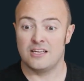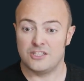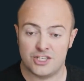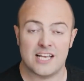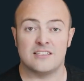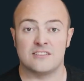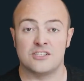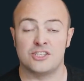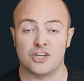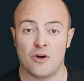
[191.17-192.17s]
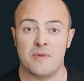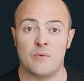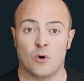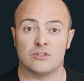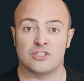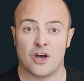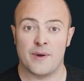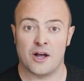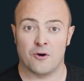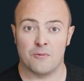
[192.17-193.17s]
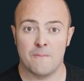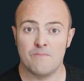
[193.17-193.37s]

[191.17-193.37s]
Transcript: just to show me what's going on.